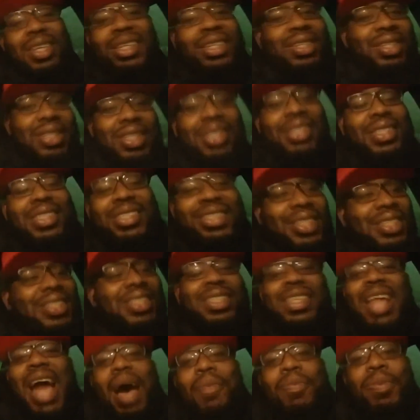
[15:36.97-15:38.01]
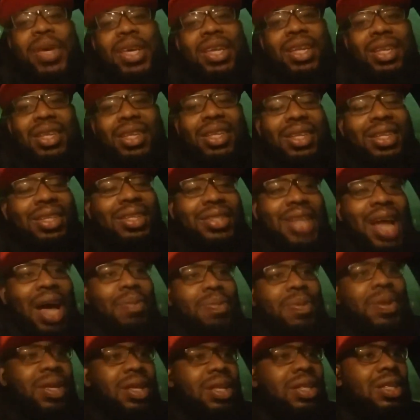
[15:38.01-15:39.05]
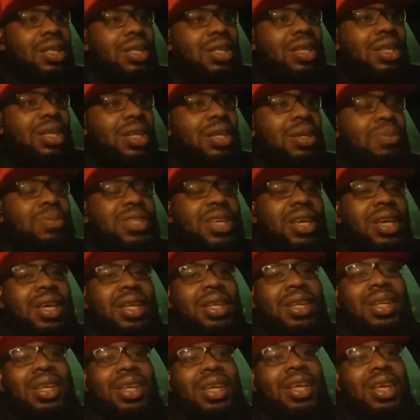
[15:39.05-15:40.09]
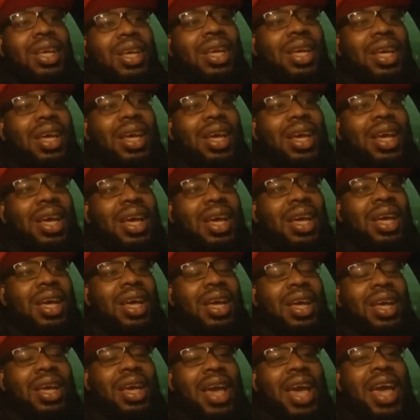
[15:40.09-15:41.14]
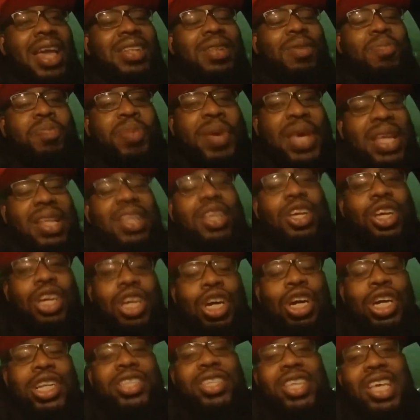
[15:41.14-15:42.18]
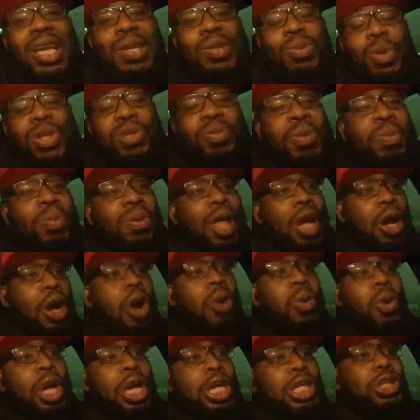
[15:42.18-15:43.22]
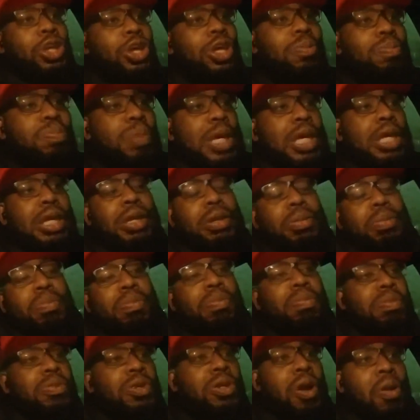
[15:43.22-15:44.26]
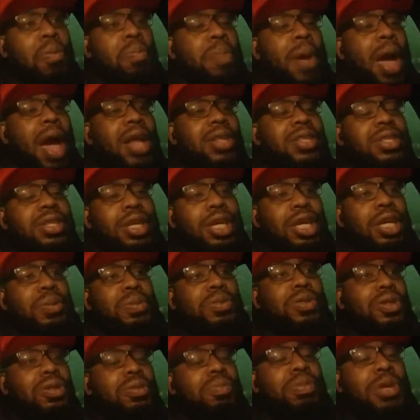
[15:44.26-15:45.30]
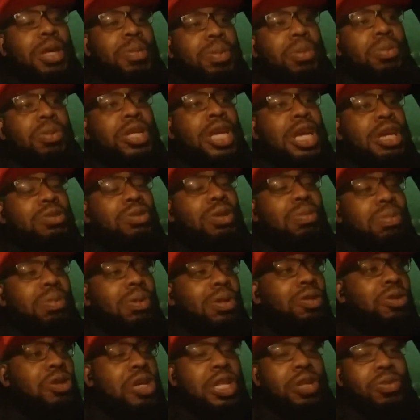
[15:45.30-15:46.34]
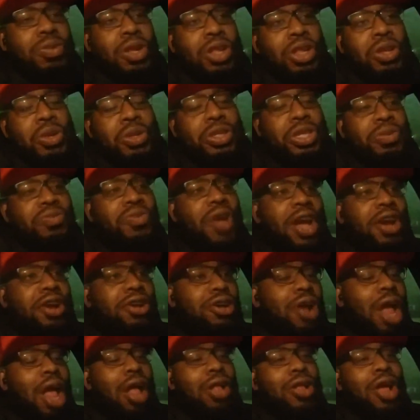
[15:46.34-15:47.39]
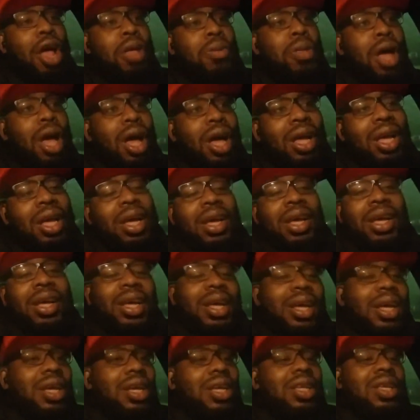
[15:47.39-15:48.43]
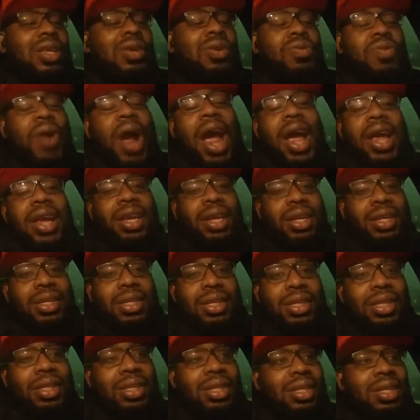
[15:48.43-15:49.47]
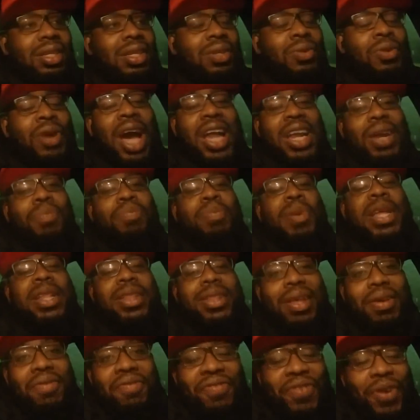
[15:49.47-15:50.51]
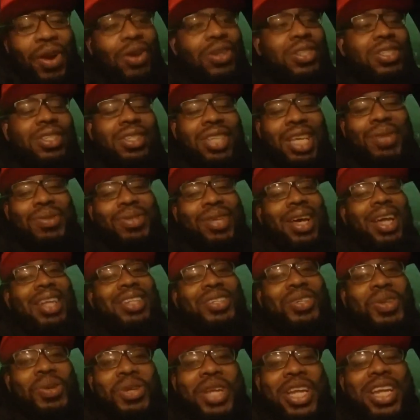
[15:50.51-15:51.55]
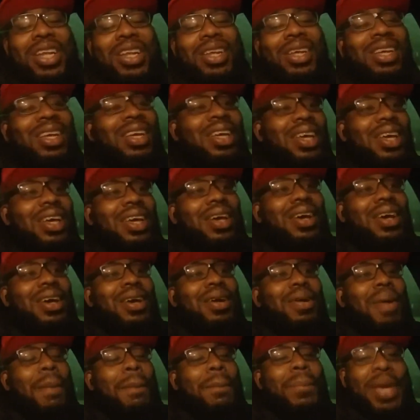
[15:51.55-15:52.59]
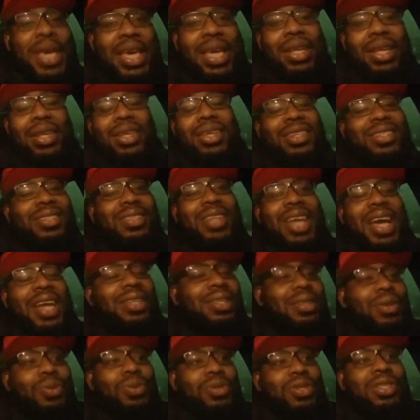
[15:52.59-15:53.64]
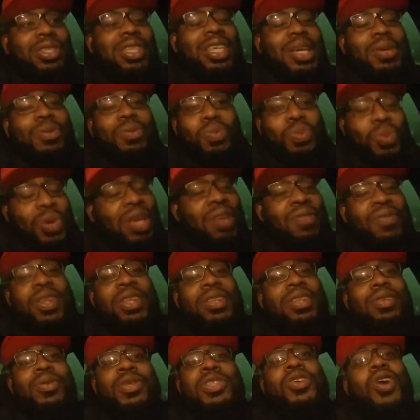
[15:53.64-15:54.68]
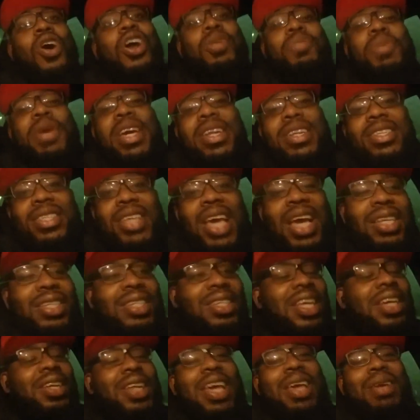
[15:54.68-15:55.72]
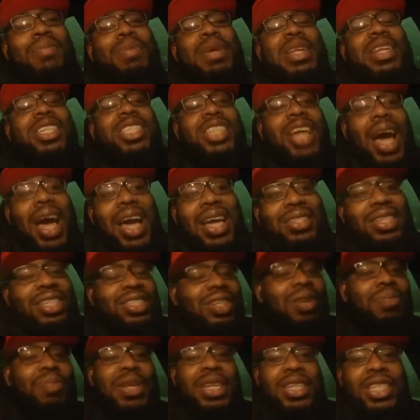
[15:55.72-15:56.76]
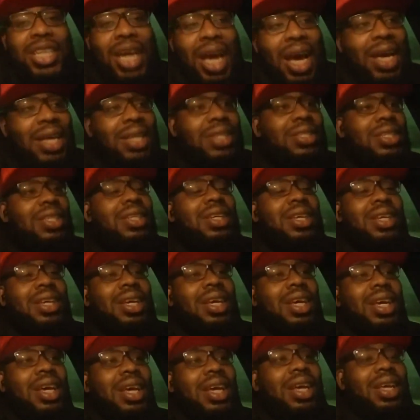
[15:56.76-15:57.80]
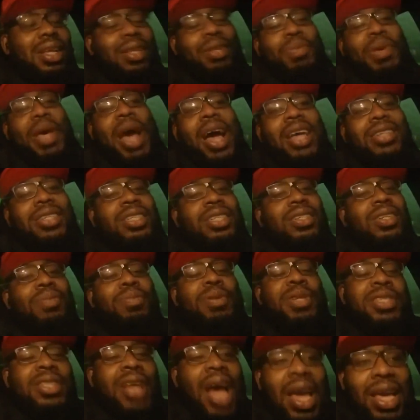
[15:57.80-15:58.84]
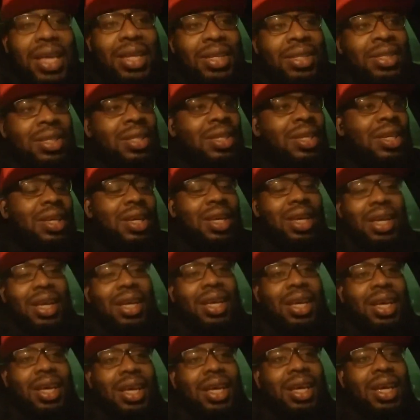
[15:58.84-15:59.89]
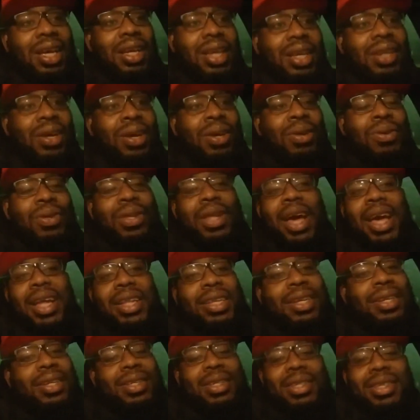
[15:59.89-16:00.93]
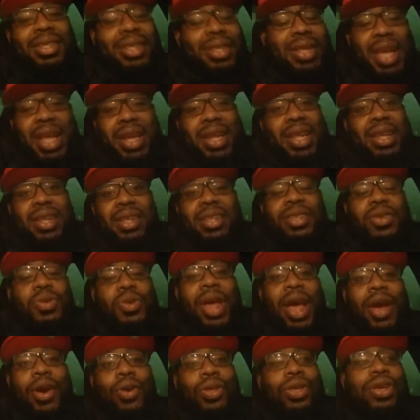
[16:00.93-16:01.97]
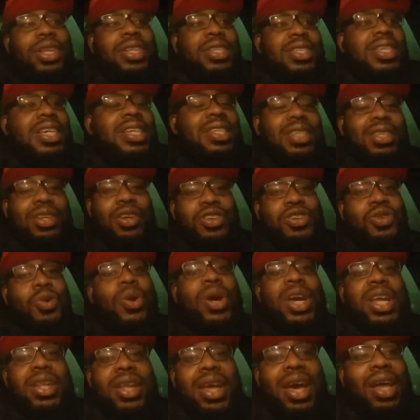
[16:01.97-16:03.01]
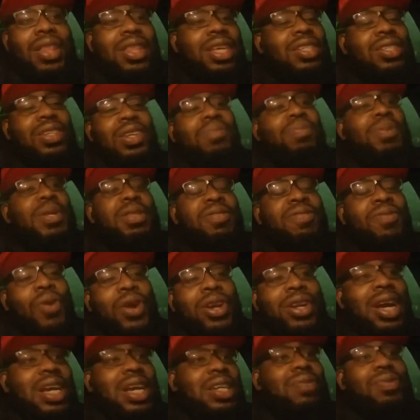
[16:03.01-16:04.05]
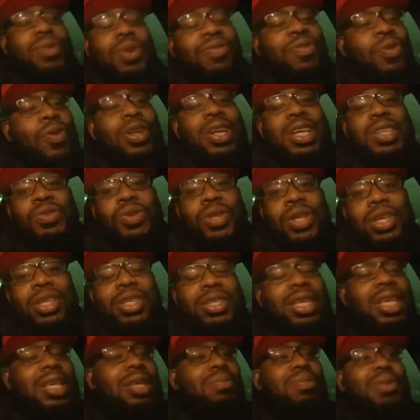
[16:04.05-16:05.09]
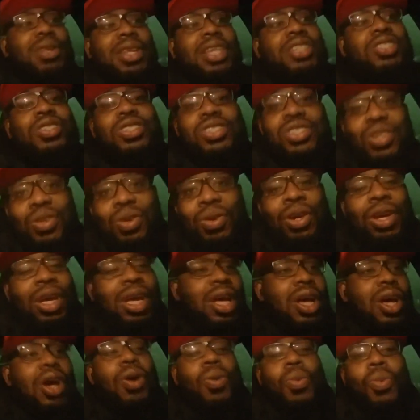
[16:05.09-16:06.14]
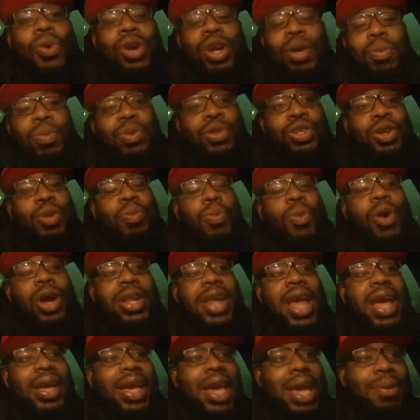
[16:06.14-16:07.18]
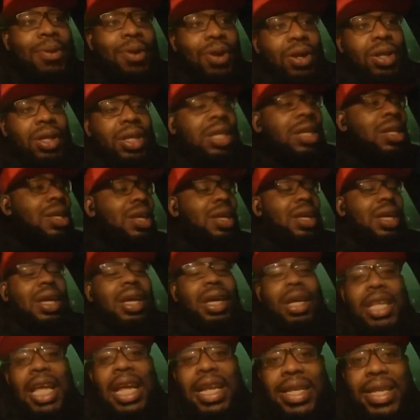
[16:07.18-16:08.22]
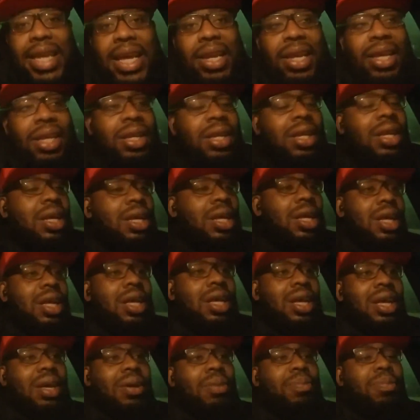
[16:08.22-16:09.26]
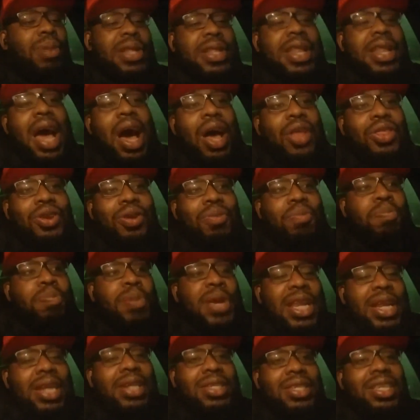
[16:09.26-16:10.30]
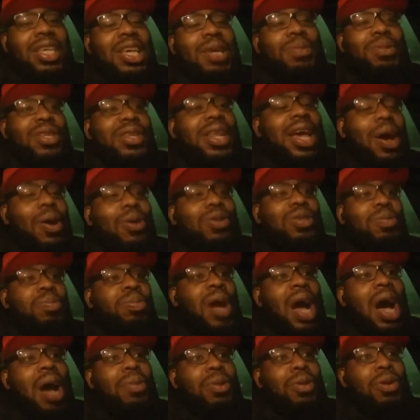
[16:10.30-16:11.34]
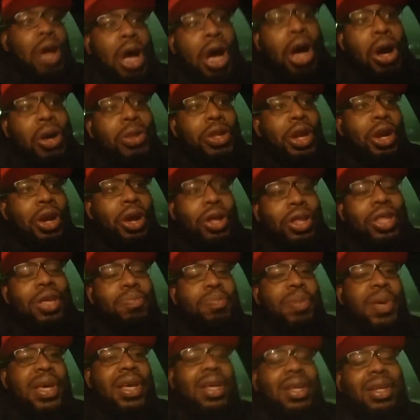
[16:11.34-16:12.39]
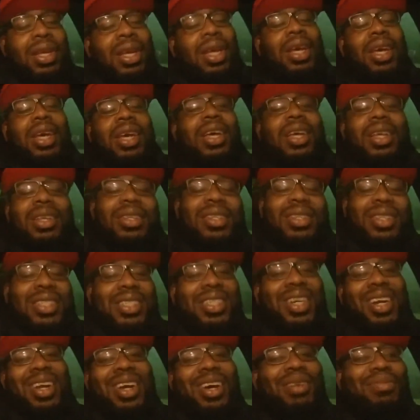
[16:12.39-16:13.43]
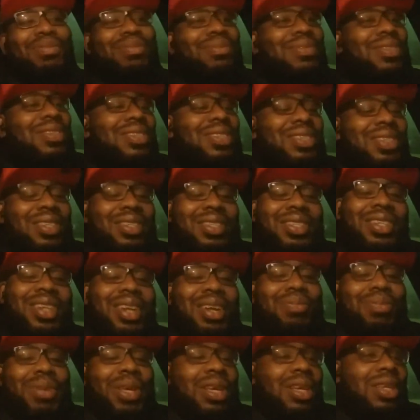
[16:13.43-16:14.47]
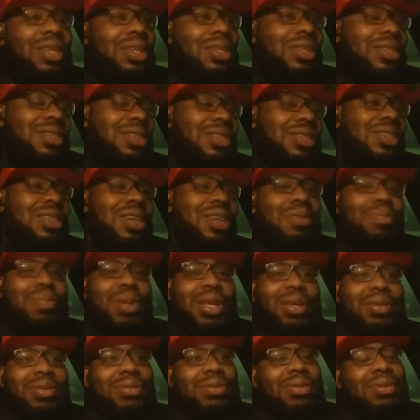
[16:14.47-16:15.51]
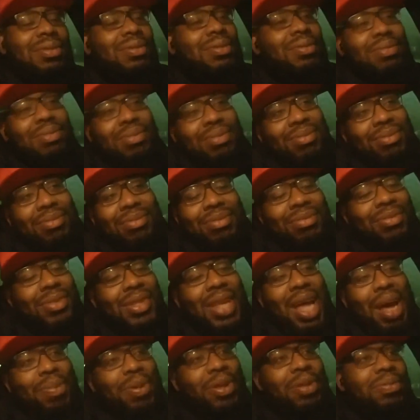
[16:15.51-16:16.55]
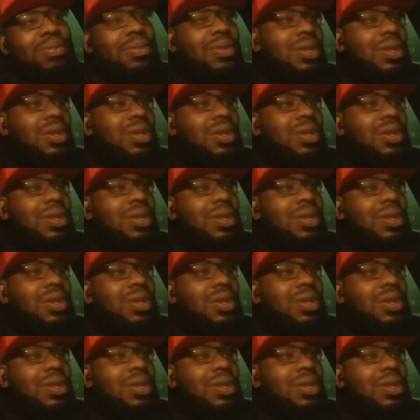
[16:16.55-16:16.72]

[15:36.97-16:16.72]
Just, just stop it. Stop it. You know what I'm saying? And to beat good teams, which people are like, oh, well, he's only beating, you know, bad teams and people, teams with a losing record. You right you got to beat them first, the teams that you need to beat, because that those are teams we even we saw in the beginning of the season. They ain't beat the Giants. They should have beat the Giants. To be honest, they should have beat the Titans. You know, like this, they didn't do that early in the season. They're doing it now. They should have beat the 49ers, even though the 49ers are a really good team, but they should have, should have won that game early. They didn't. But now they're beating teams, and now it's a problem. Oh, they're only beating. Shut up. Just, just shut up, man. Shut up, B. Stop it.